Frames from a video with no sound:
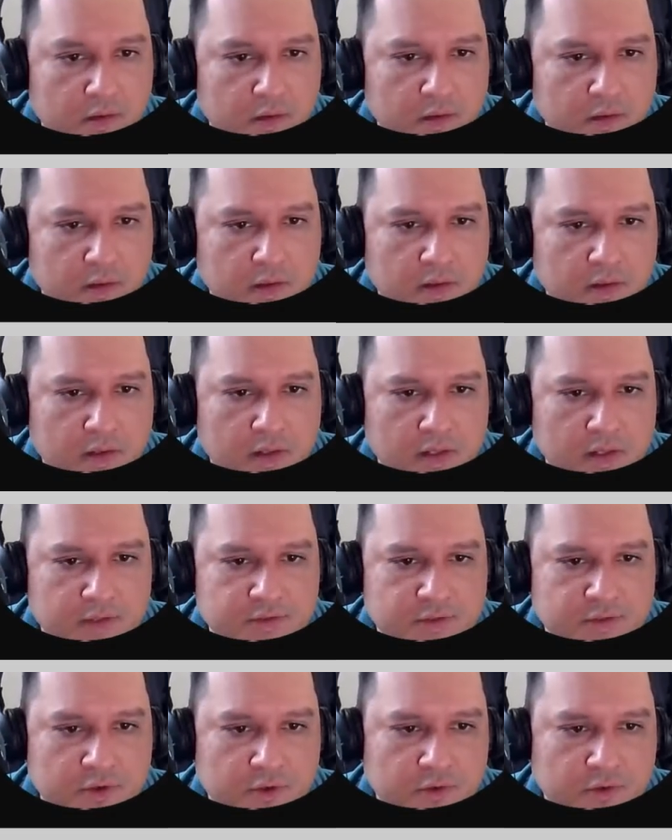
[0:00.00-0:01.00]
Let's
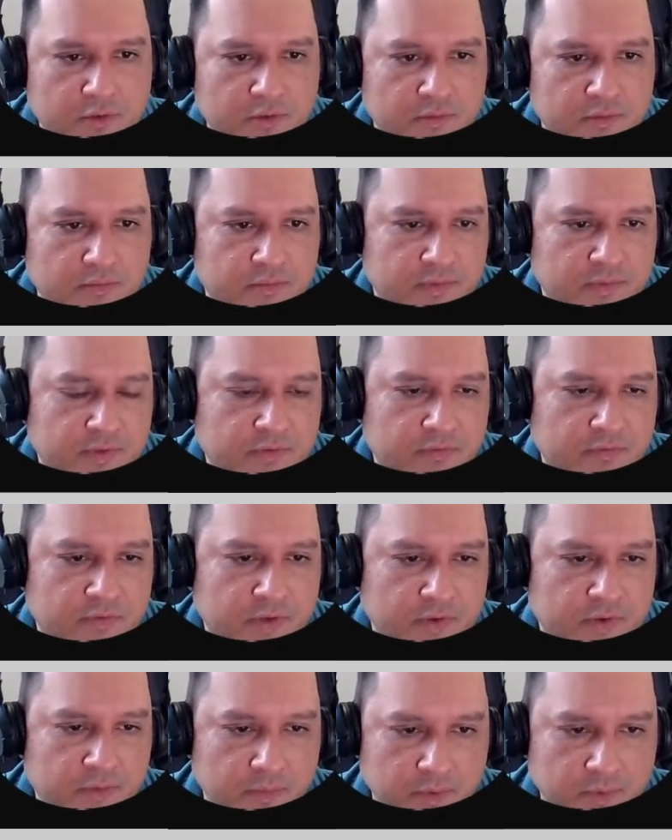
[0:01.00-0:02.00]
call the
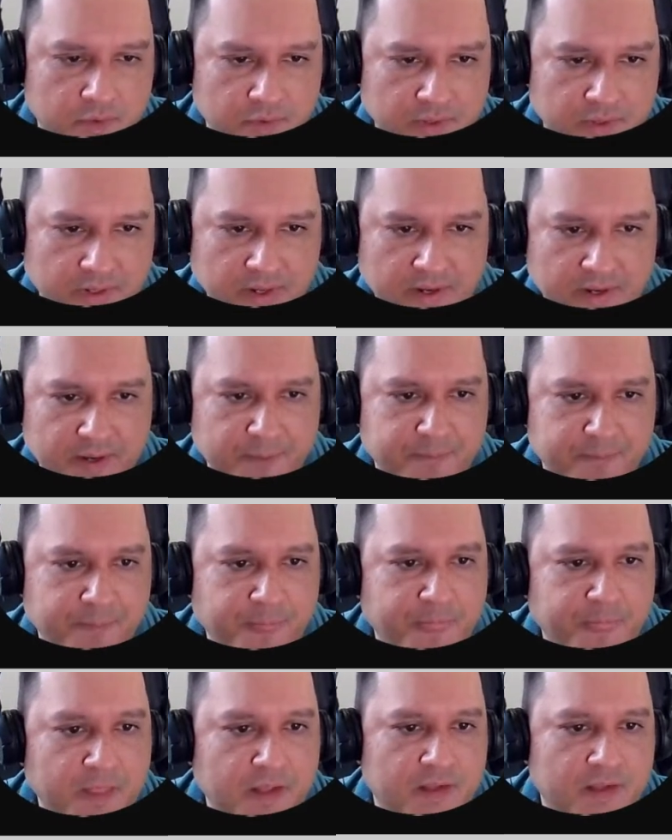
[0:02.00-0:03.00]
variable ni.
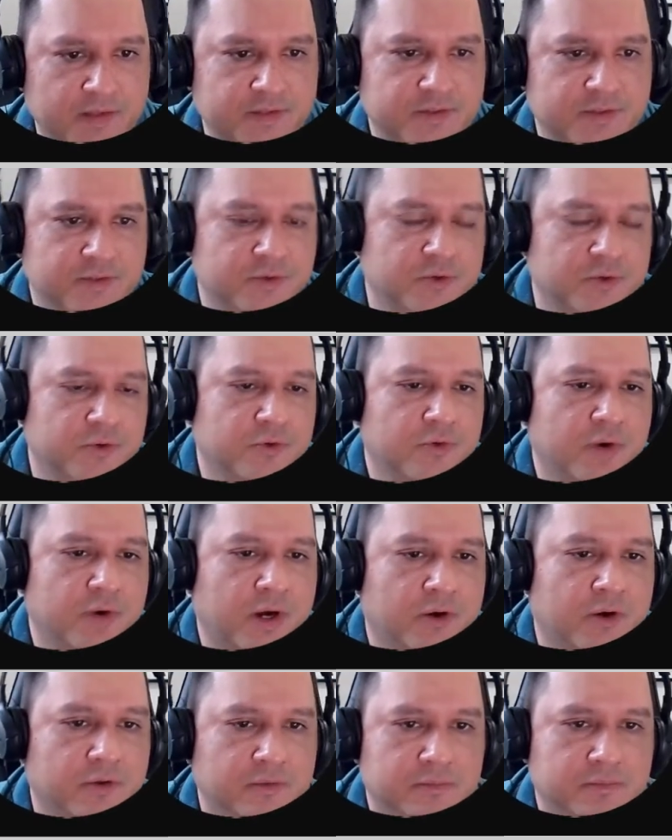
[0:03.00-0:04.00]
So
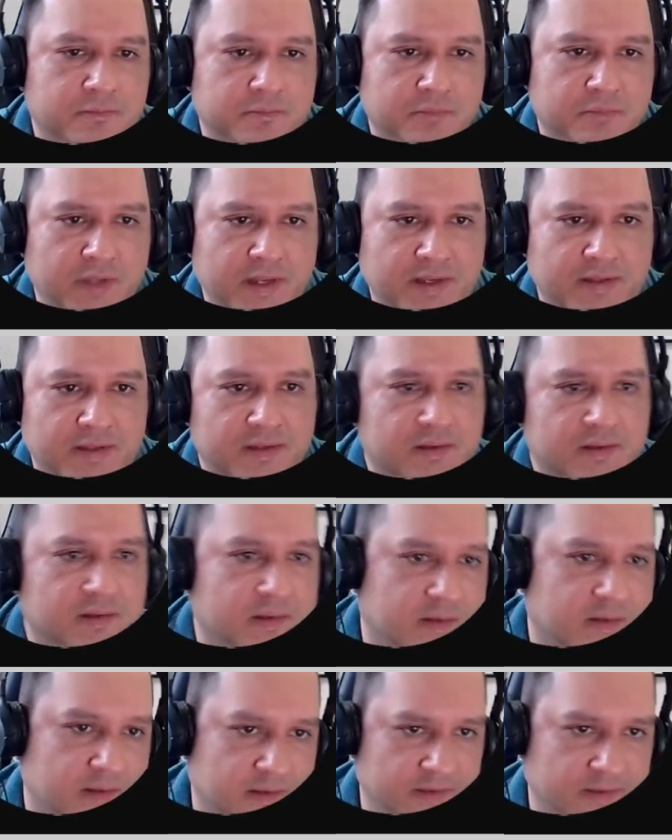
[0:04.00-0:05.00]
I'll take
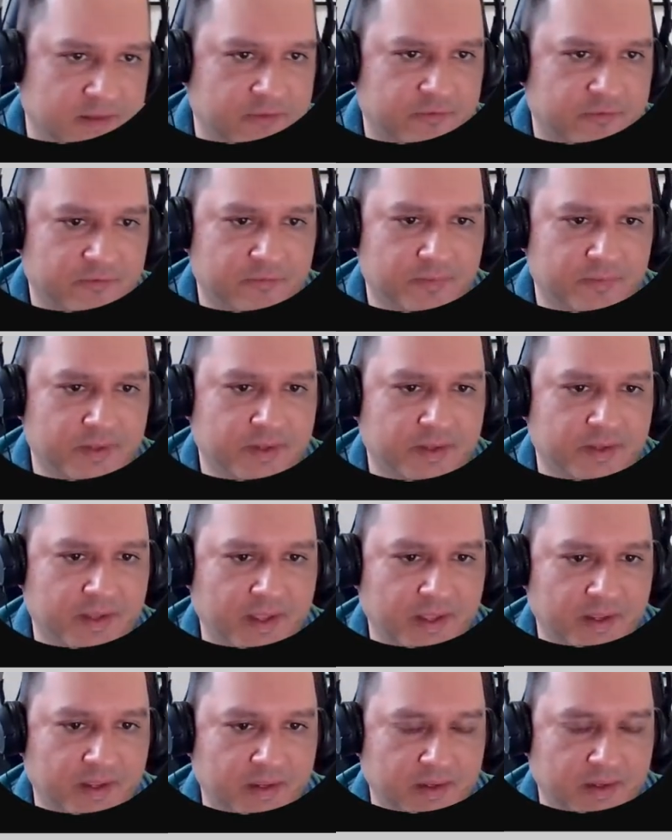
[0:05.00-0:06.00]

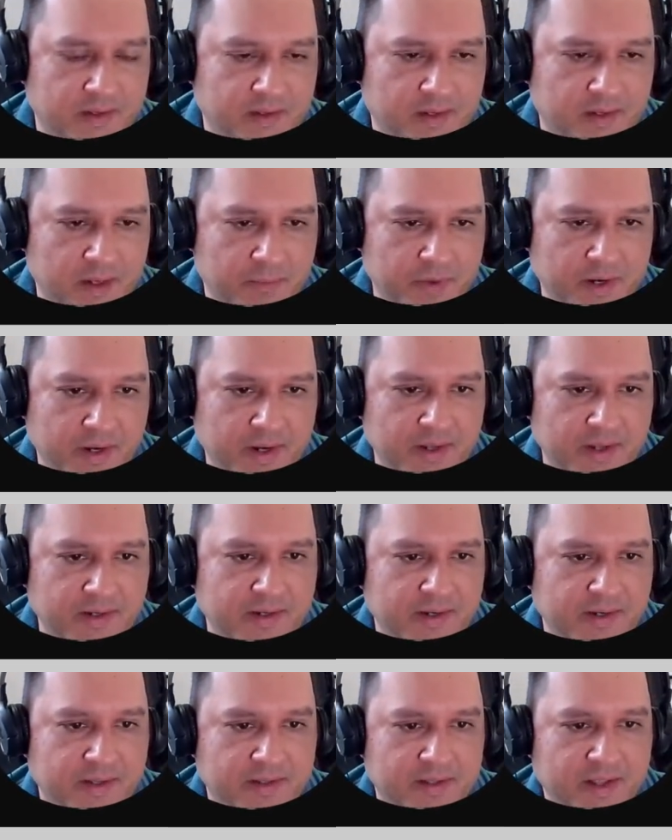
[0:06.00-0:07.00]
the number n
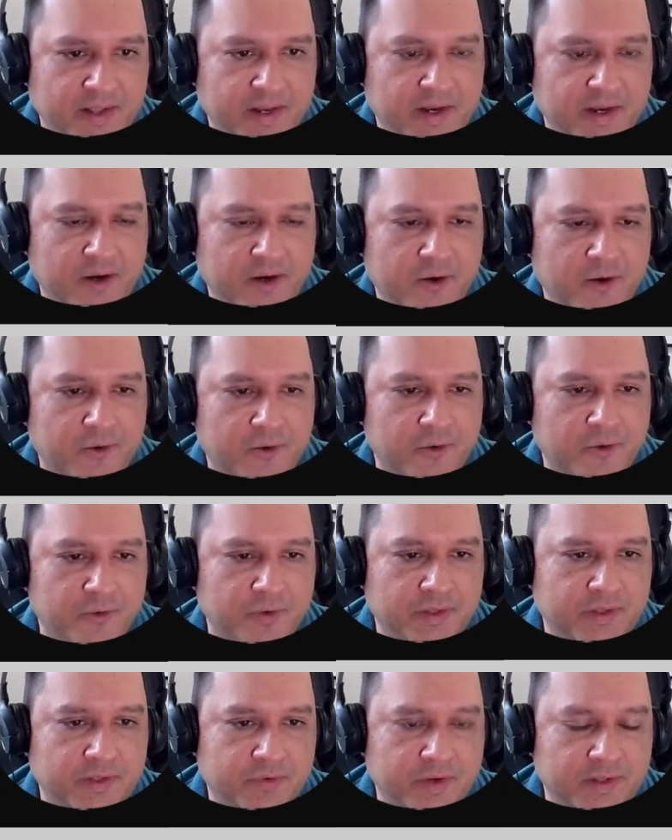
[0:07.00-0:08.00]
and then I'll
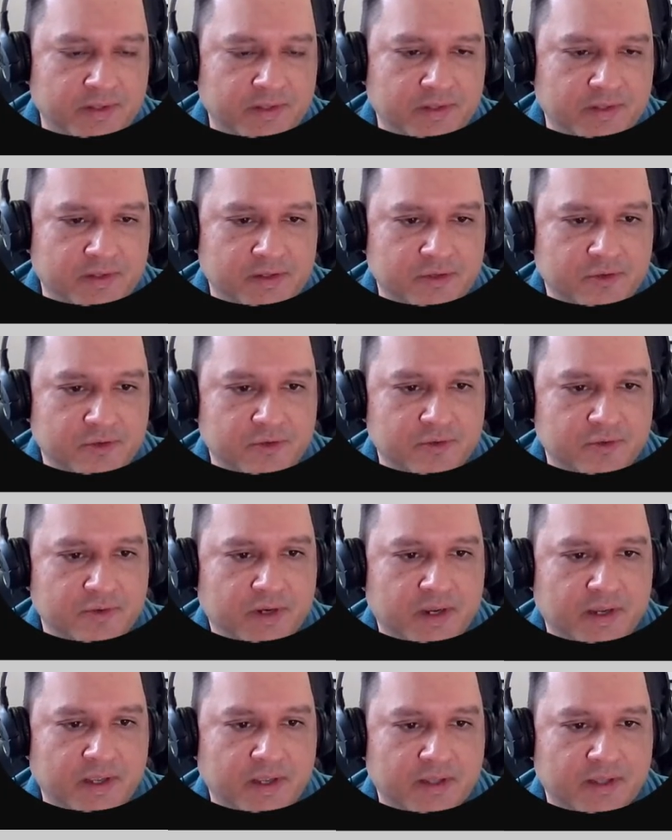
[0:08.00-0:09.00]
iterate until
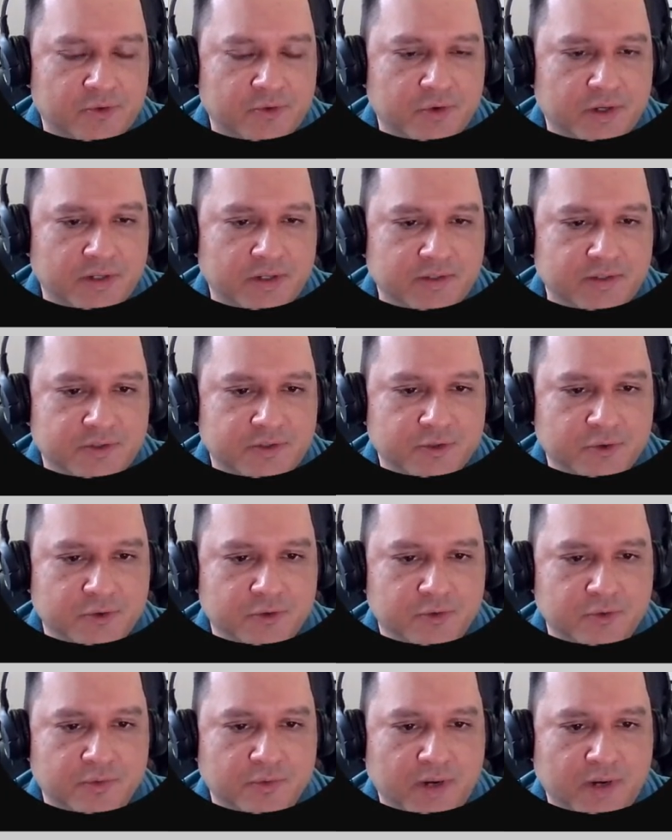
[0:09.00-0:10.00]
I get to 1.
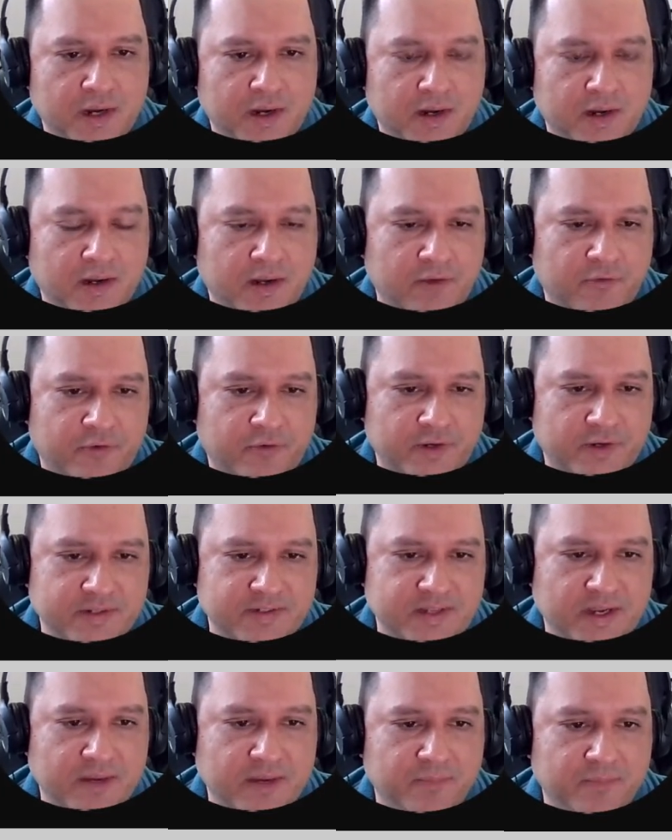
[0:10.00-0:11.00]
So first
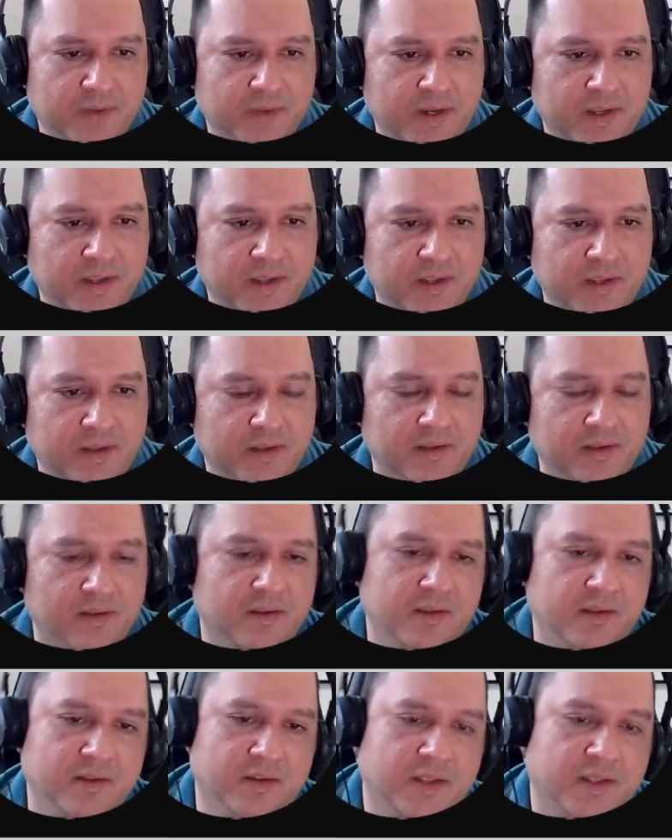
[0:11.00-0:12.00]
time I
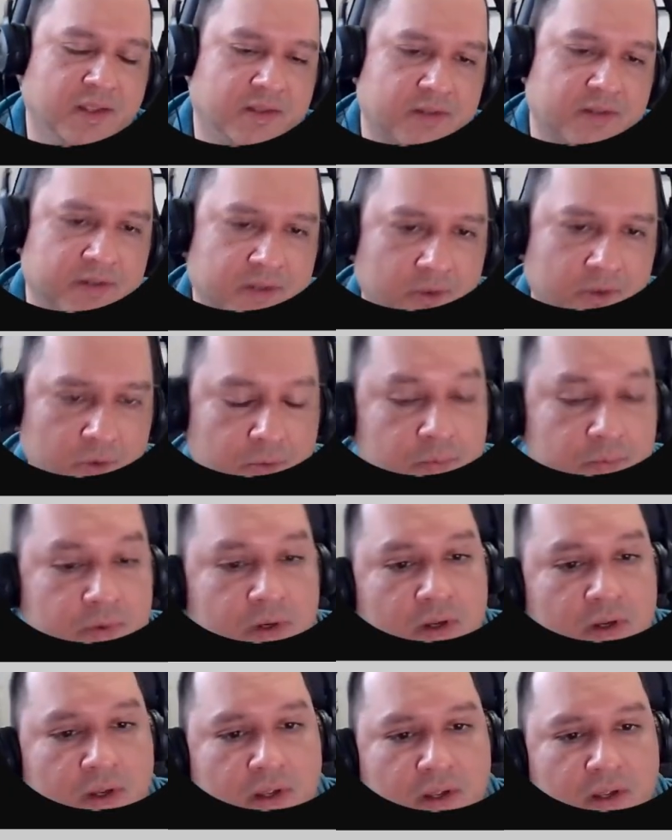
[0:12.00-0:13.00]
enter the loop,
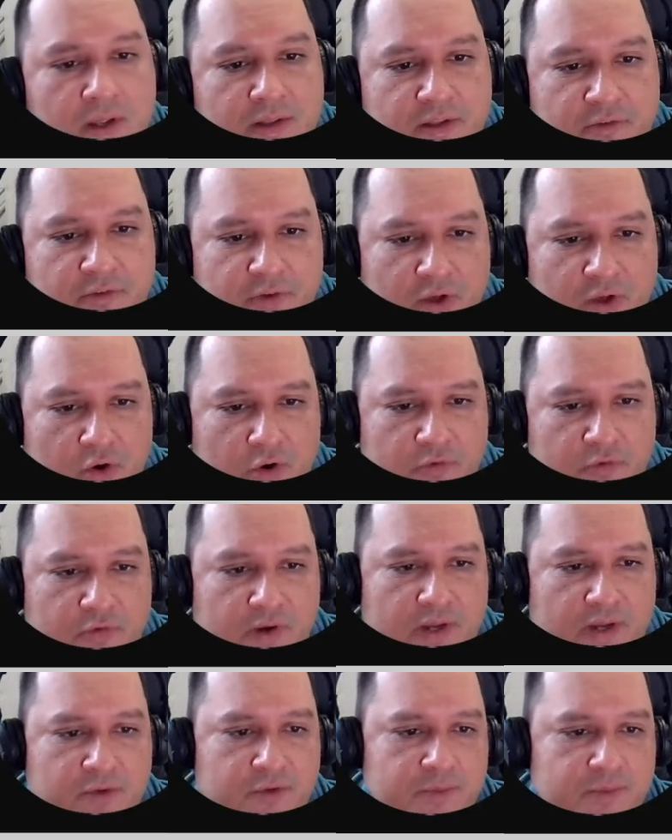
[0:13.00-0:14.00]
the value of
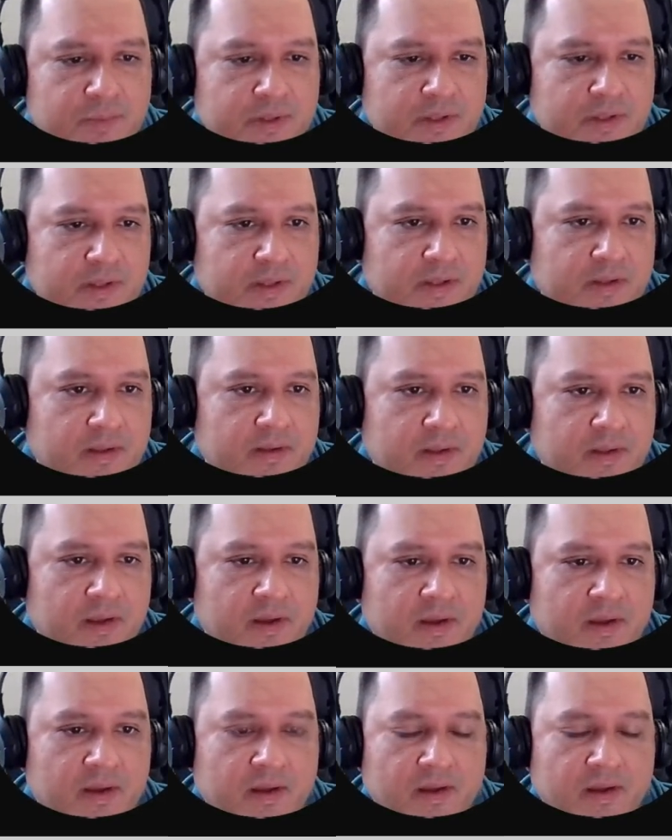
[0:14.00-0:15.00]
I would be
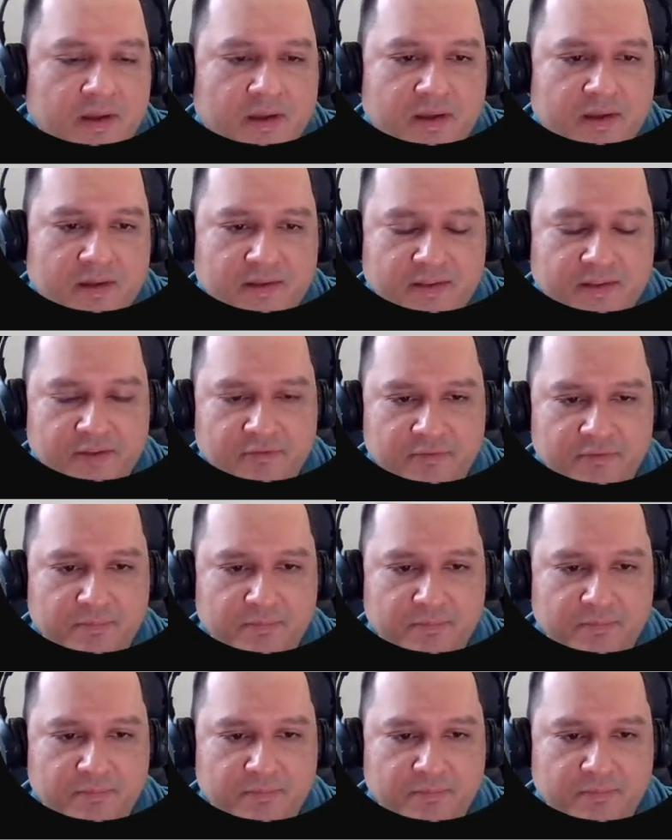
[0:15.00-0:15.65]
the